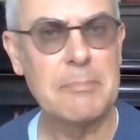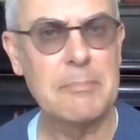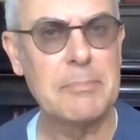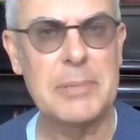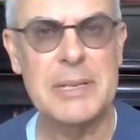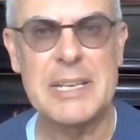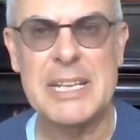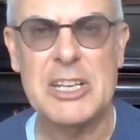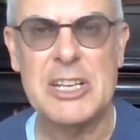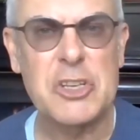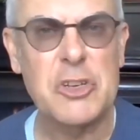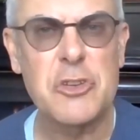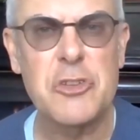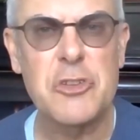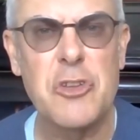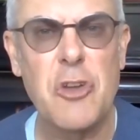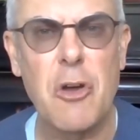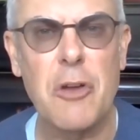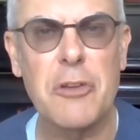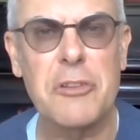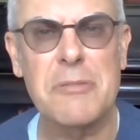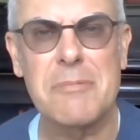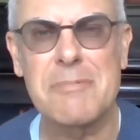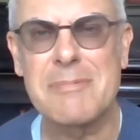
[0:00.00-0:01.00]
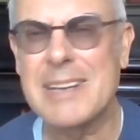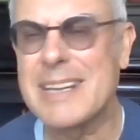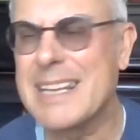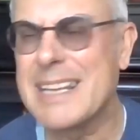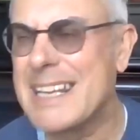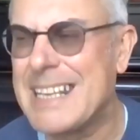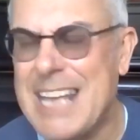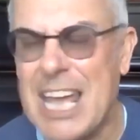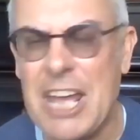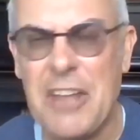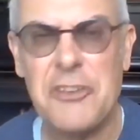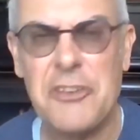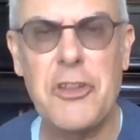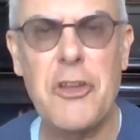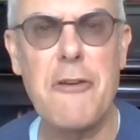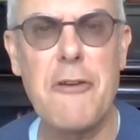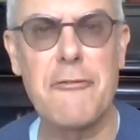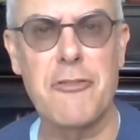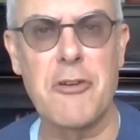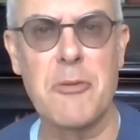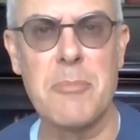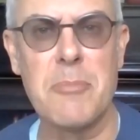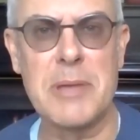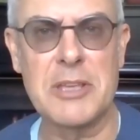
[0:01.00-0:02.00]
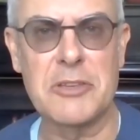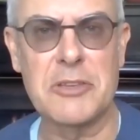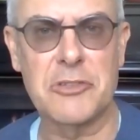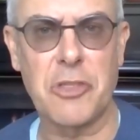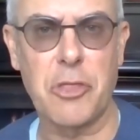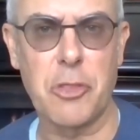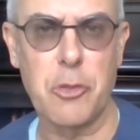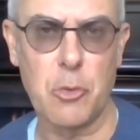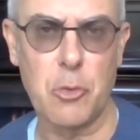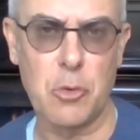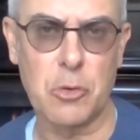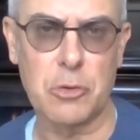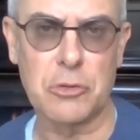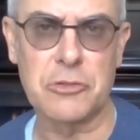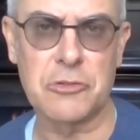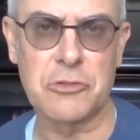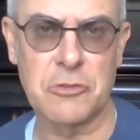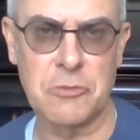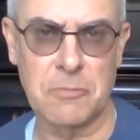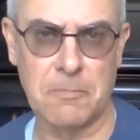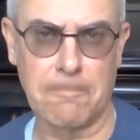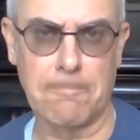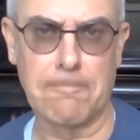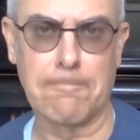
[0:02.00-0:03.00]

But he could not get her from his thoughts.